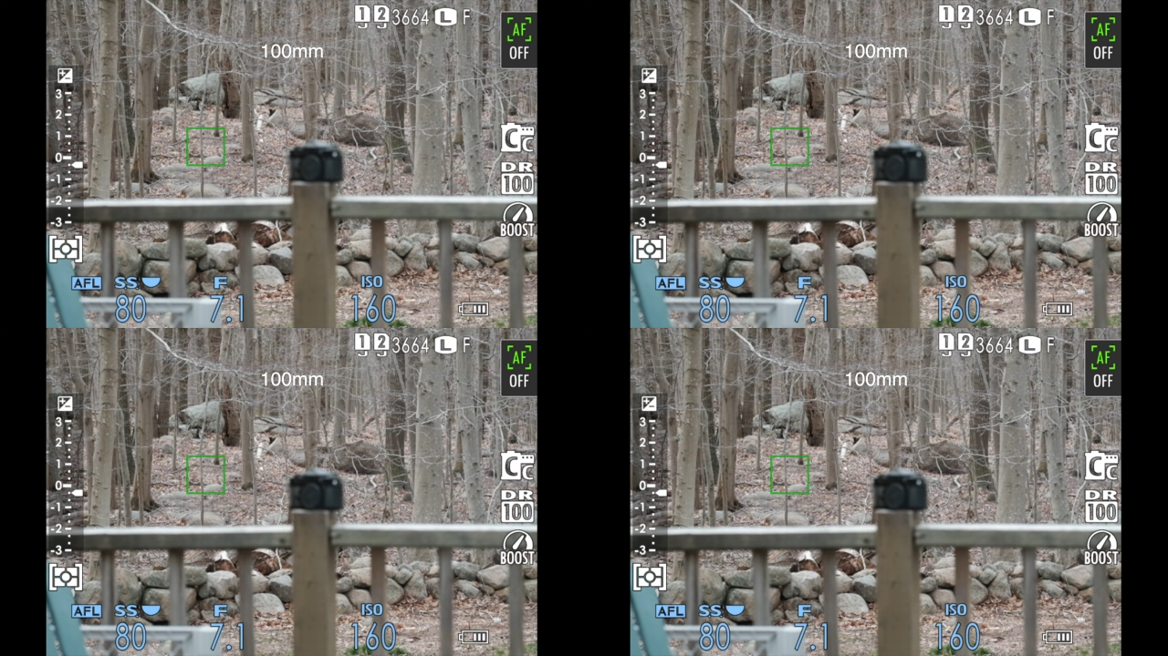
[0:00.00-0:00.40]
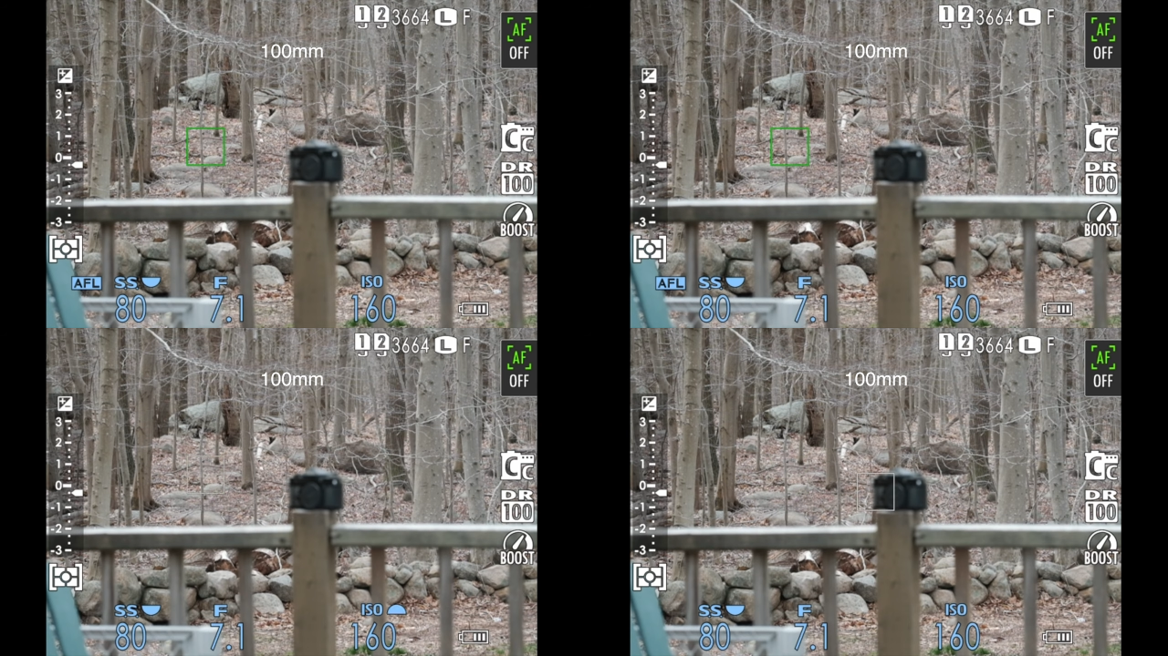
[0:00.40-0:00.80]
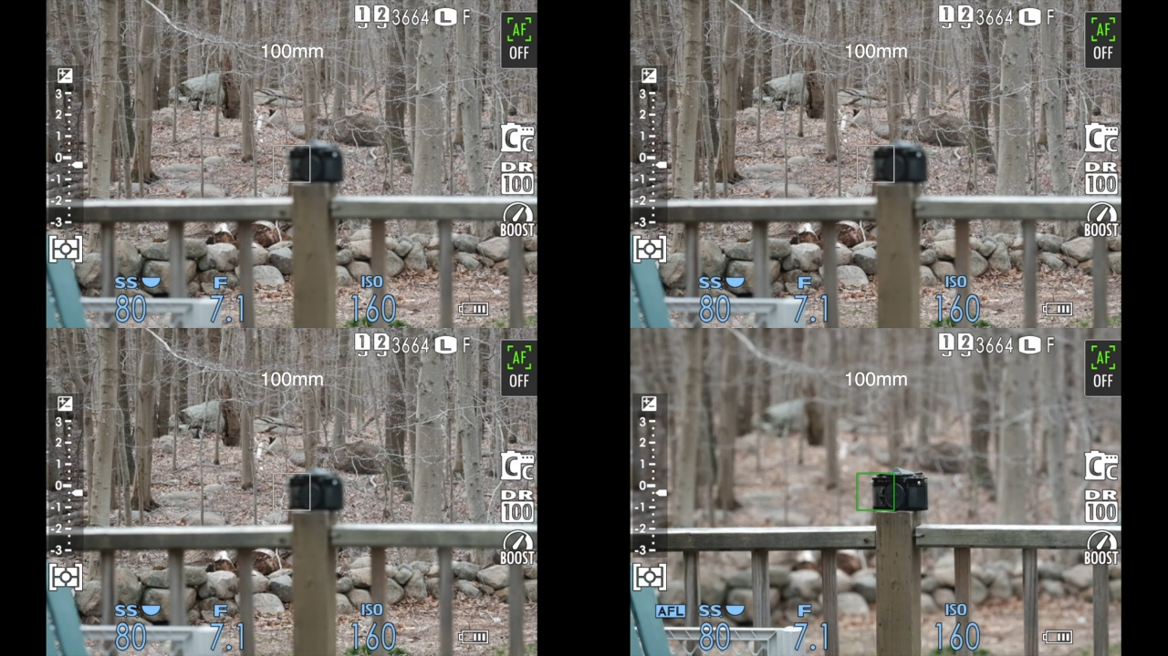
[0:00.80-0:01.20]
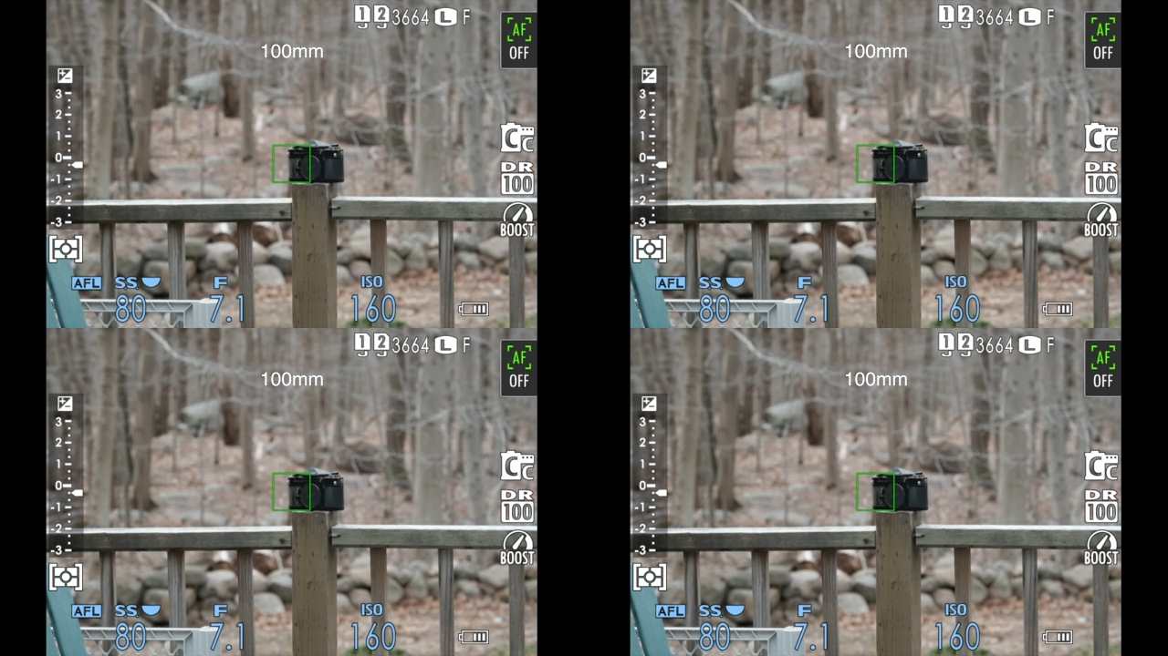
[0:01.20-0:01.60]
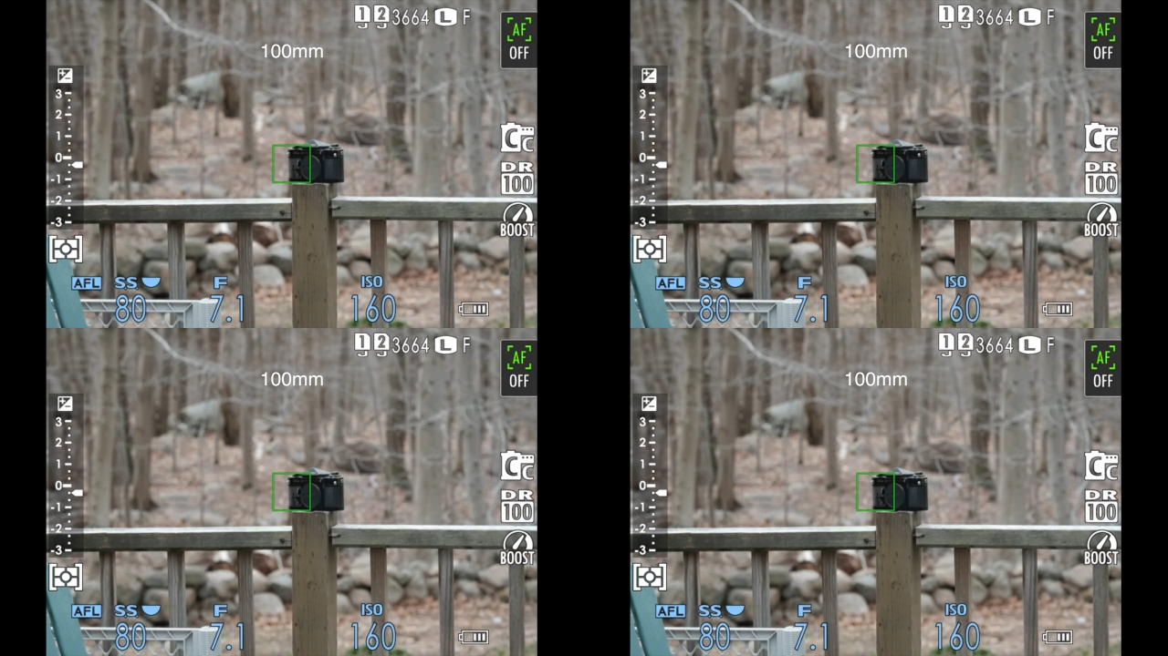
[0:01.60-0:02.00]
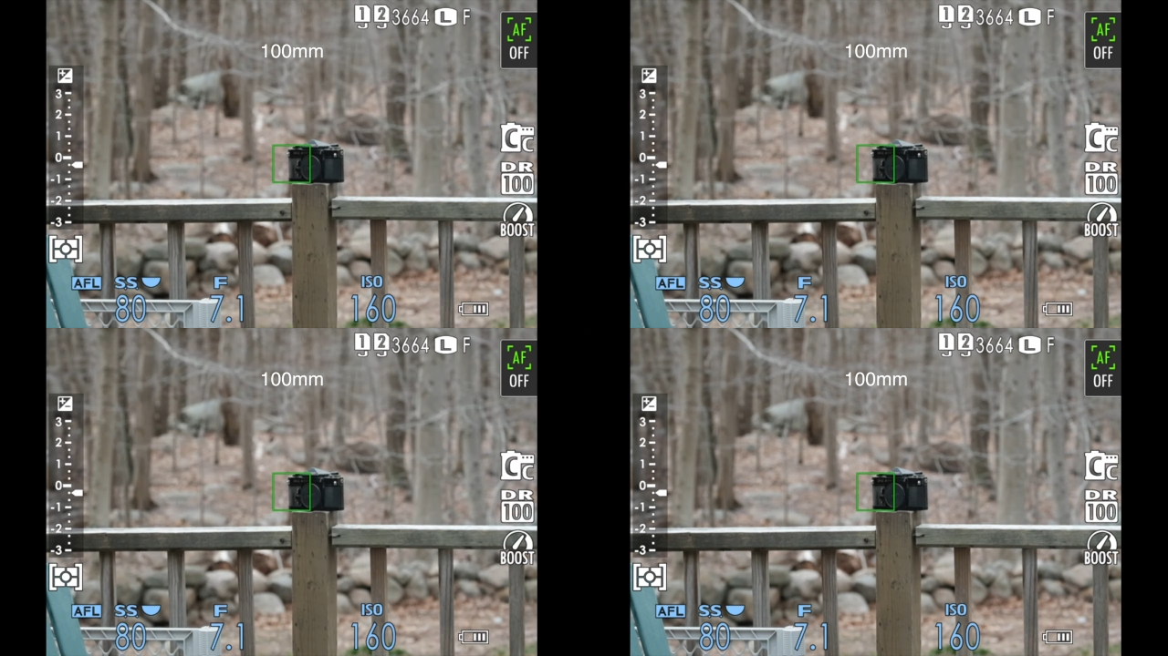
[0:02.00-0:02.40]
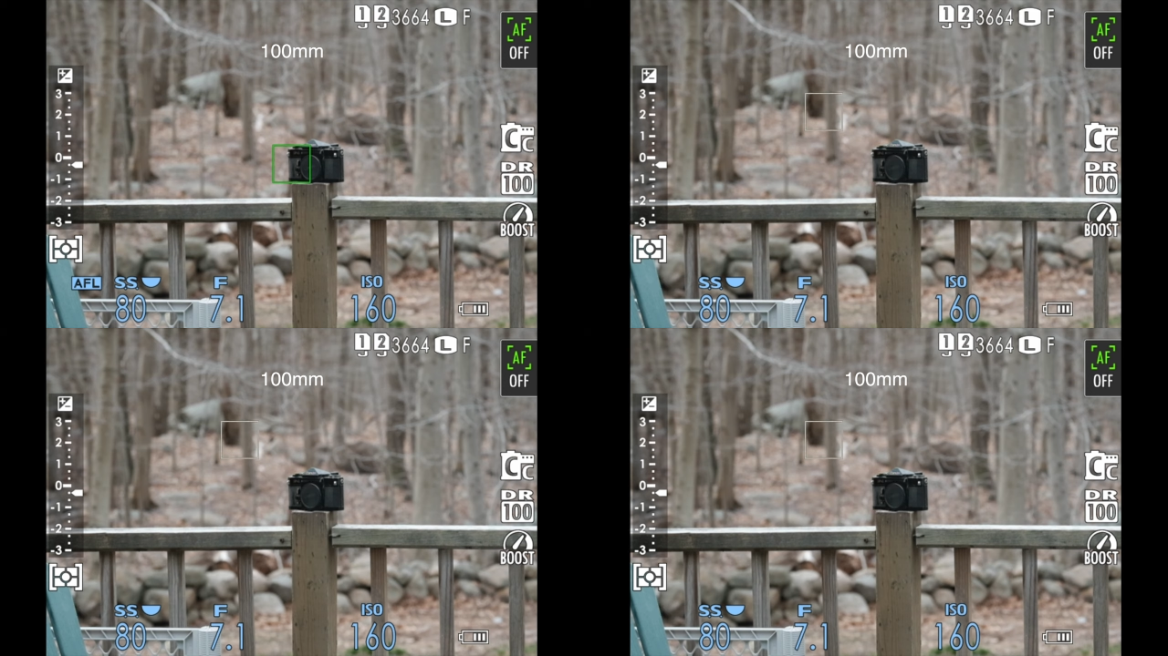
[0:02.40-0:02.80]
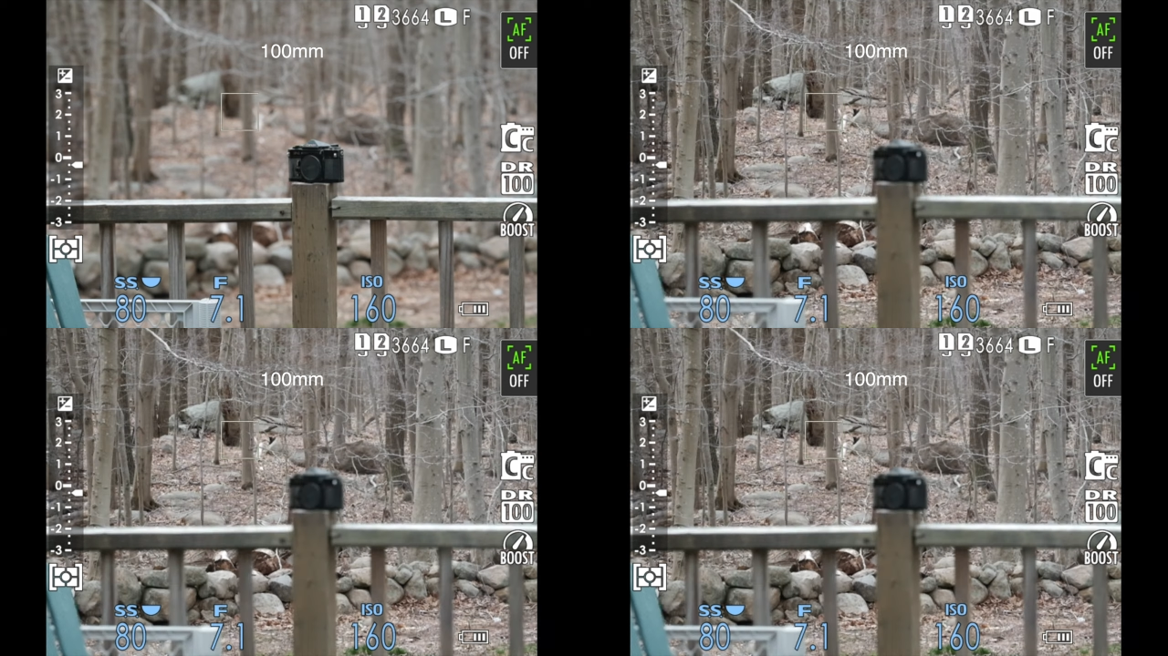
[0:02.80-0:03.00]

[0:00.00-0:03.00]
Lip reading: (no speaker visible)